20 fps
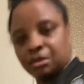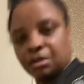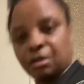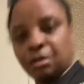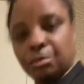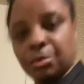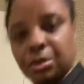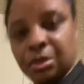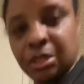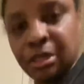
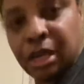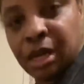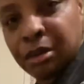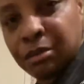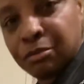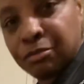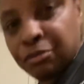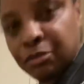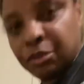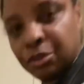I'll be
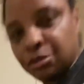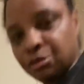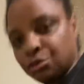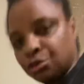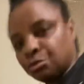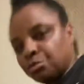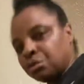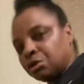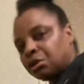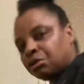checking for you
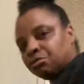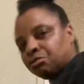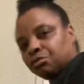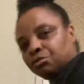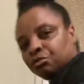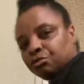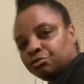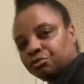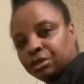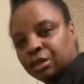tomorrow
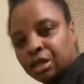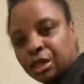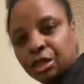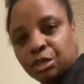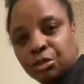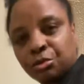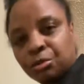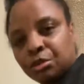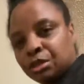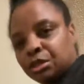for
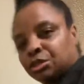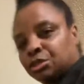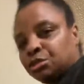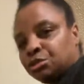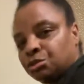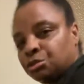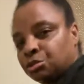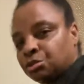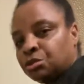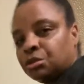day
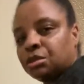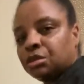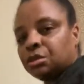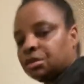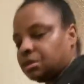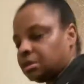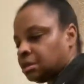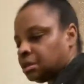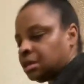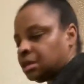22, you
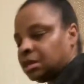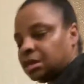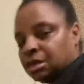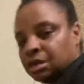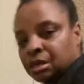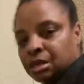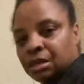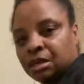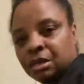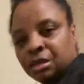know?
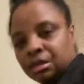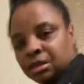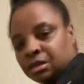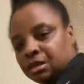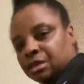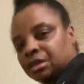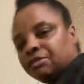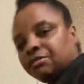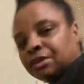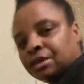
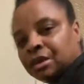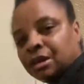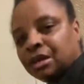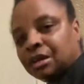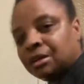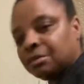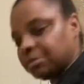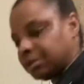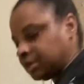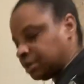Leave a
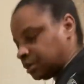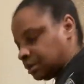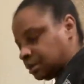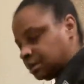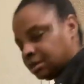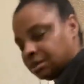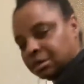comment.